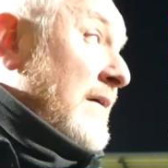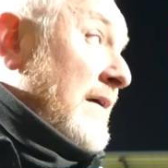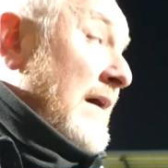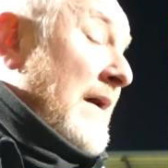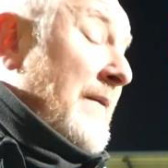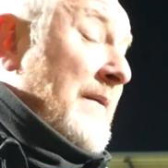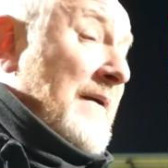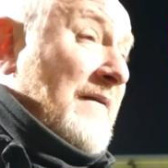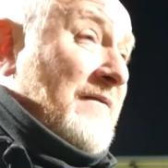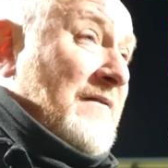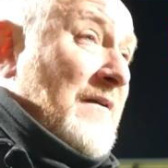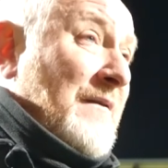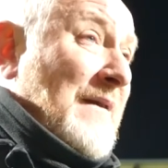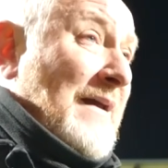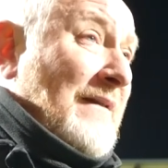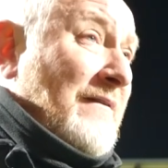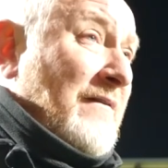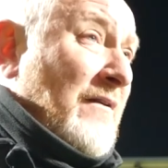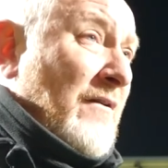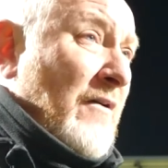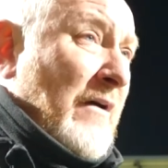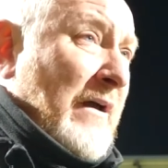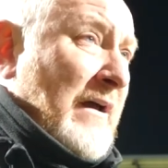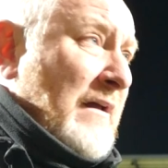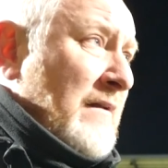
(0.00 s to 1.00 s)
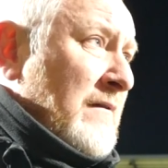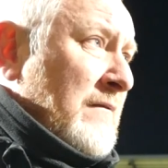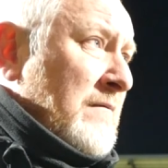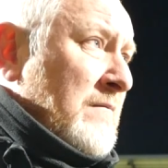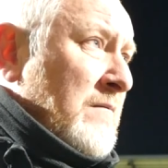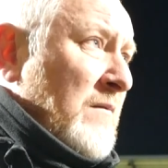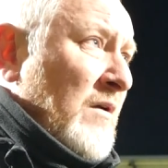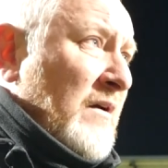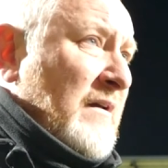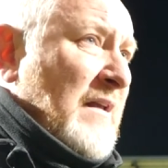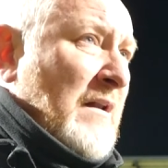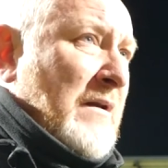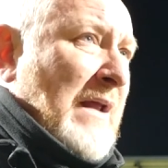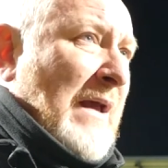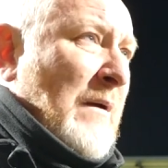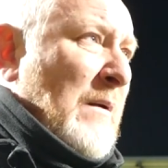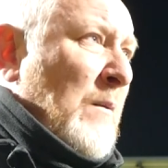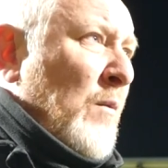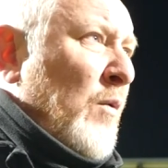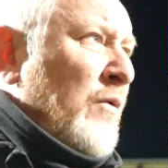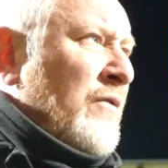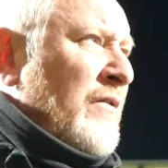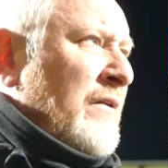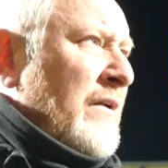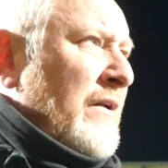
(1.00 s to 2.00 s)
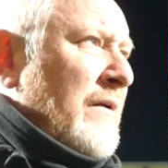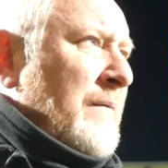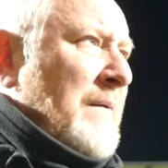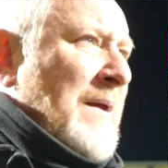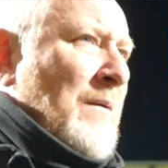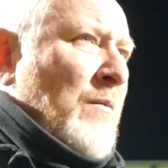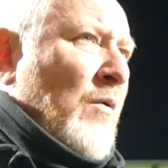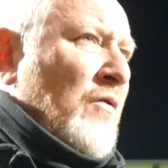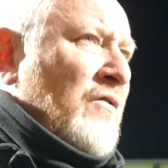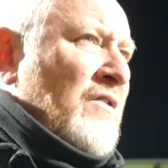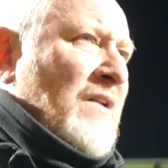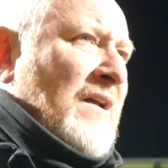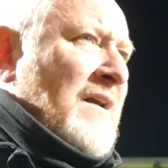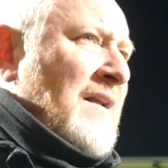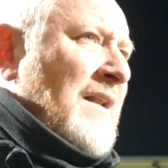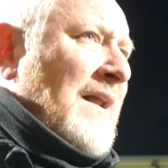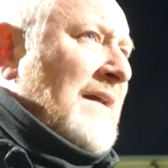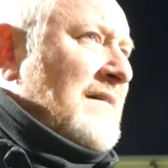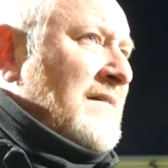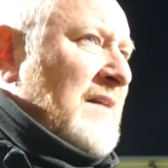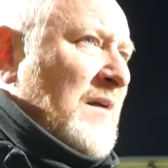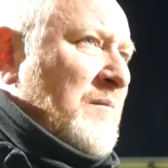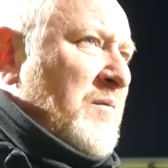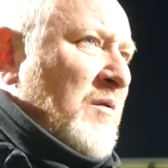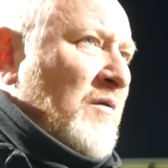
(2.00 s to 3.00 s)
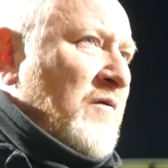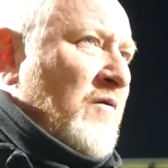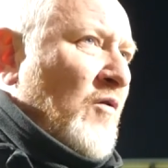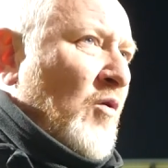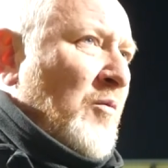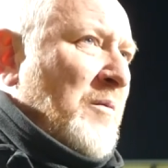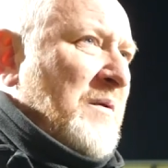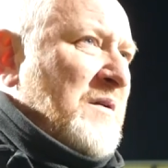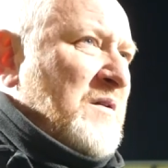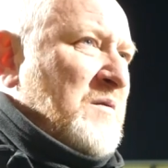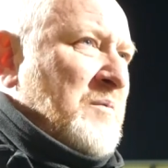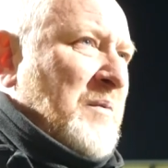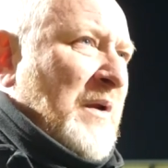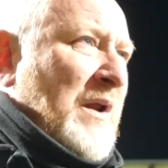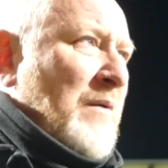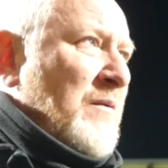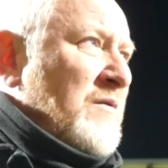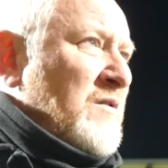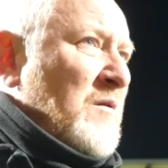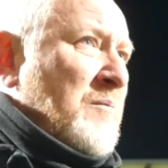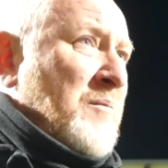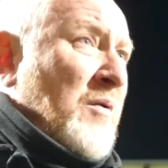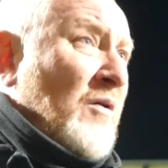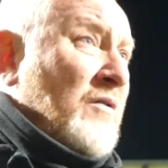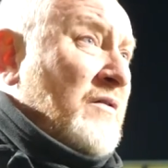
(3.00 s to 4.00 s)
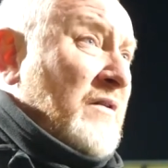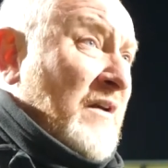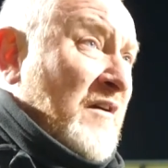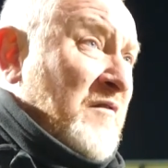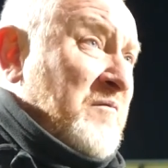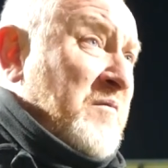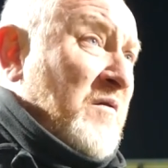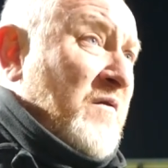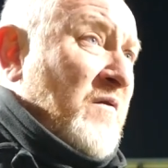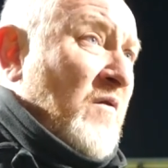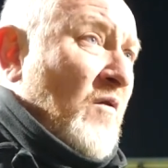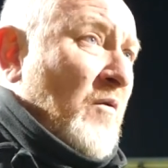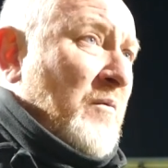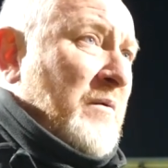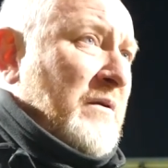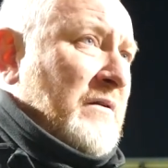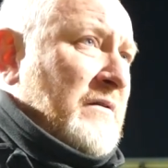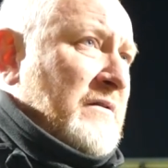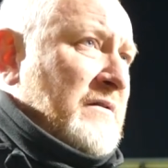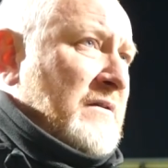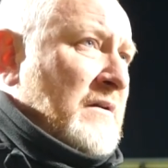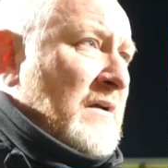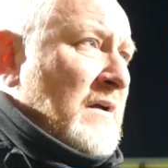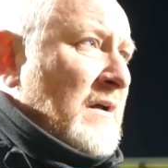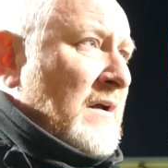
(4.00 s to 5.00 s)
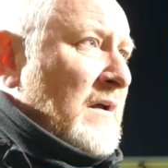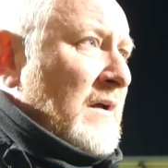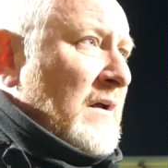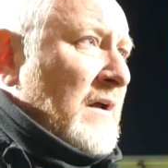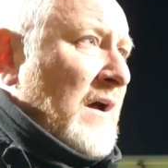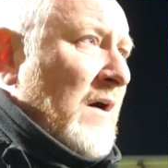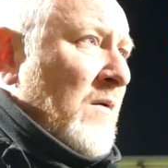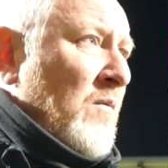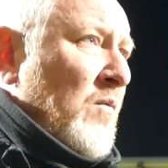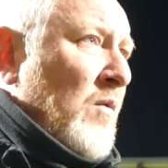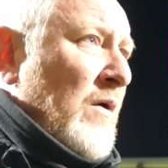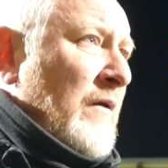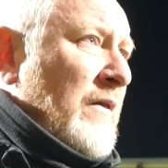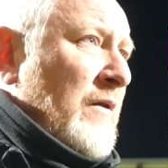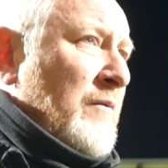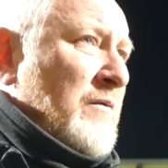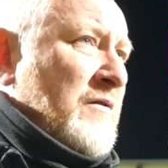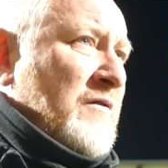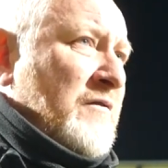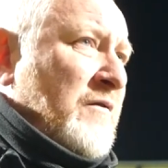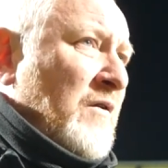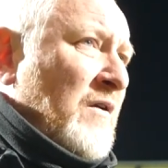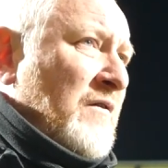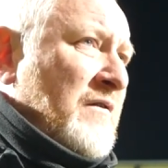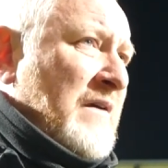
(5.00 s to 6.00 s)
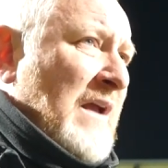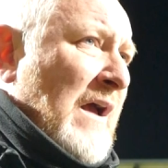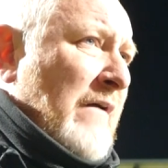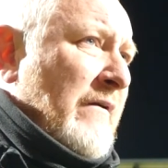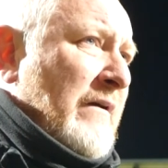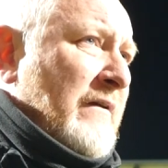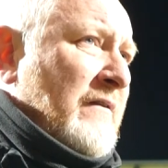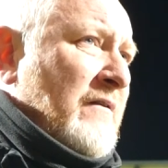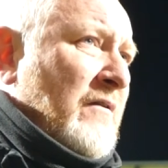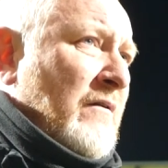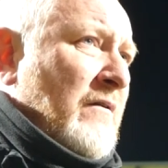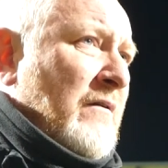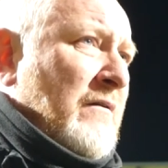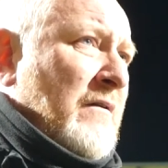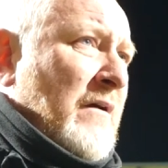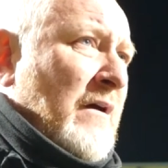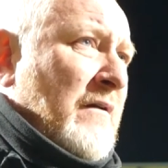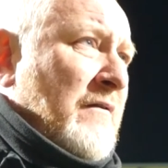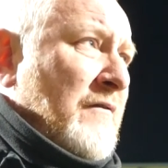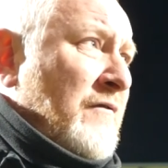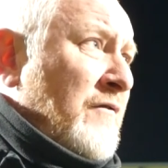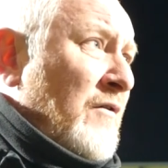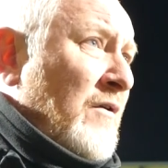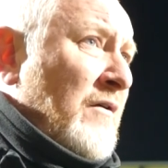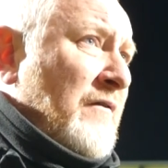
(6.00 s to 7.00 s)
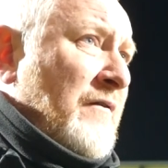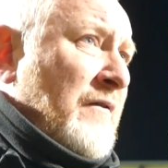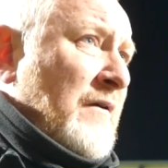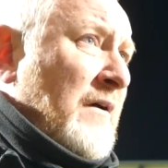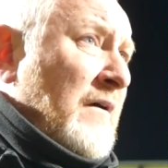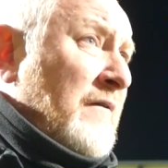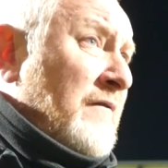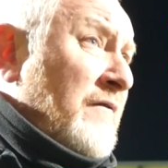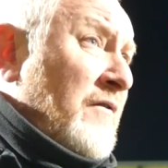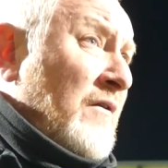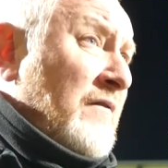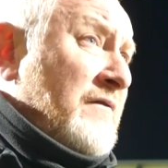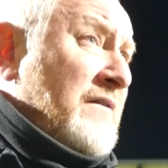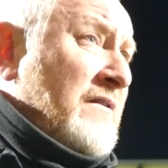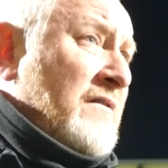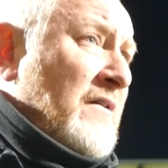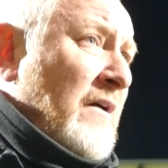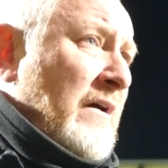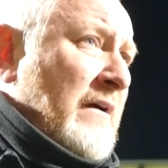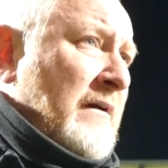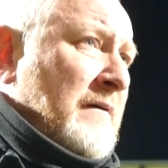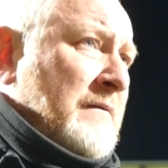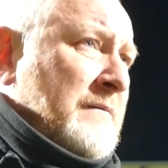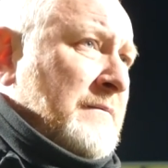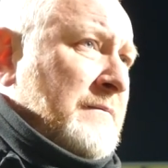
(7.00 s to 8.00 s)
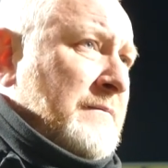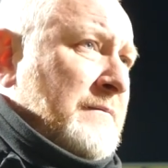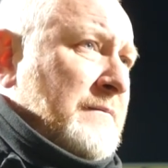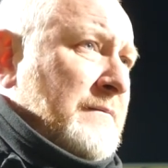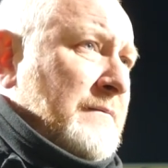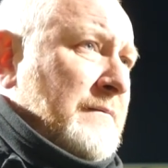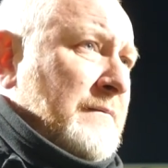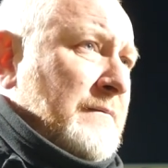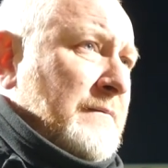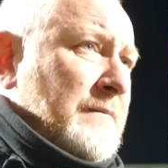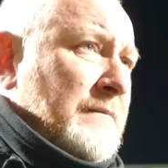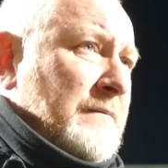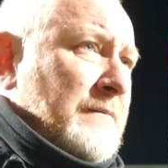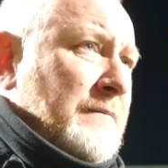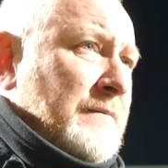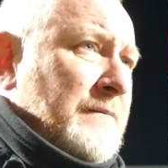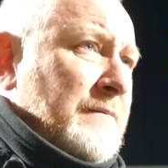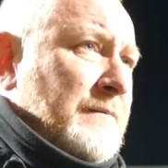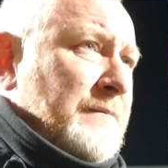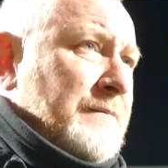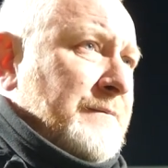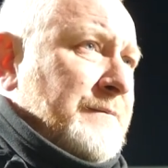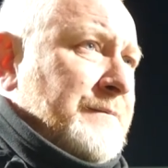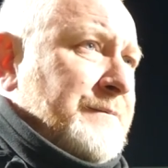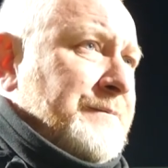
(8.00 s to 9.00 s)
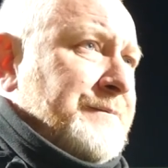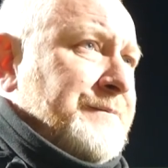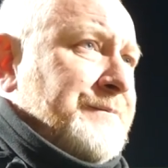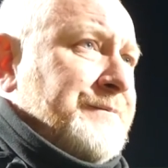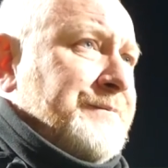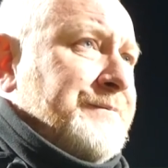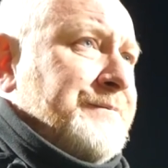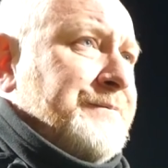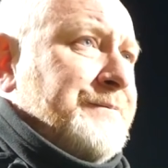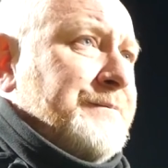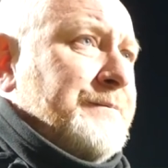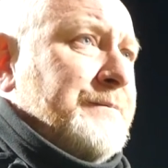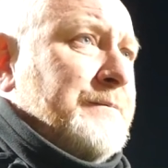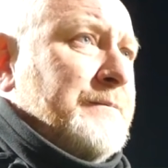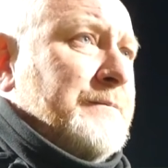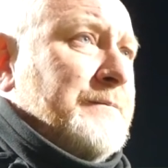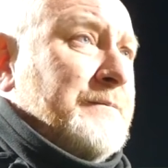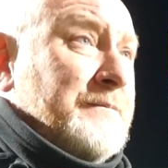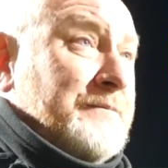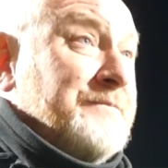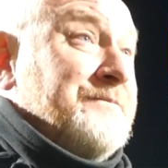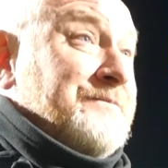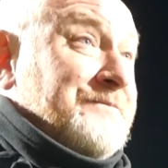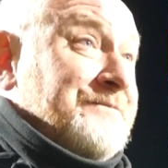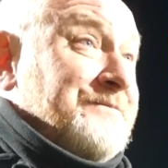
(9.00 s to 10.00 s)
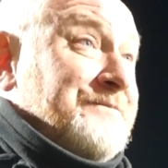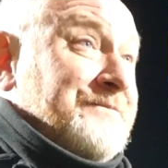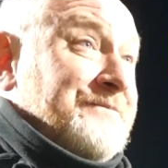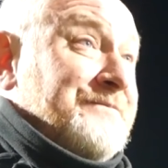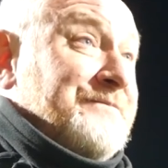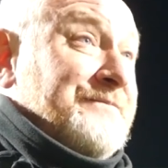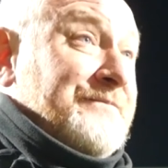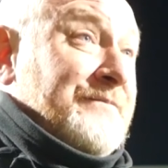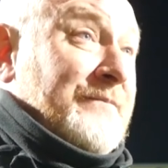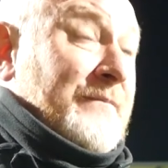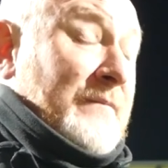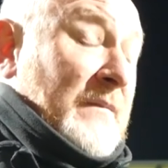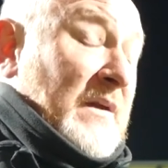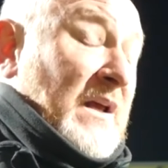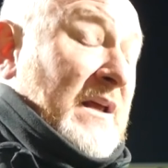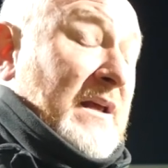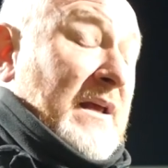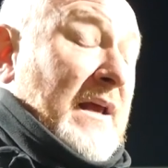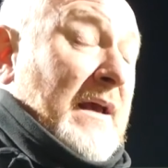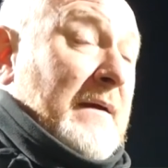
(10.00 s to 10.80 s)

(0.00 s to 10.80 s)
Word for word: And they've done that tonight, and like I said, it wasn't it wasn't a classic performance, but it was a positive performance, and one that was full of character and, and full of and full of desire. We just needed that that goal to, to top